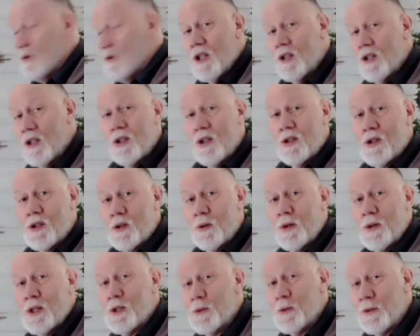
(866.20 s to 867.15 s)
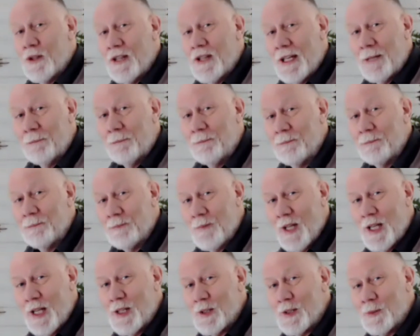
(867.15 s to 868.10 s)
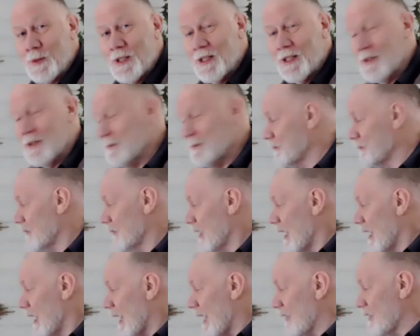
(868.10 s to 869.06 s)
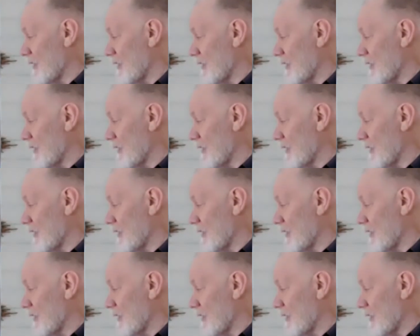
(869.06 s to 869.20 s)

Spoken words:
share your stories with them as well. And